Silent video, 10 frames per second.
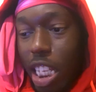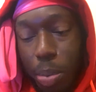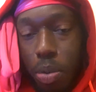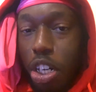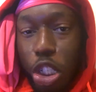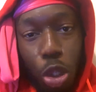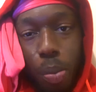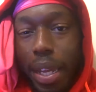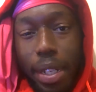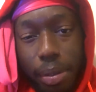inspirational
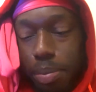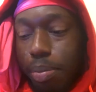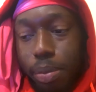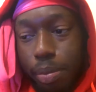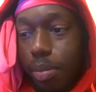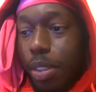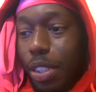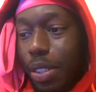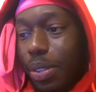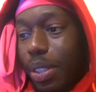man you
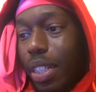know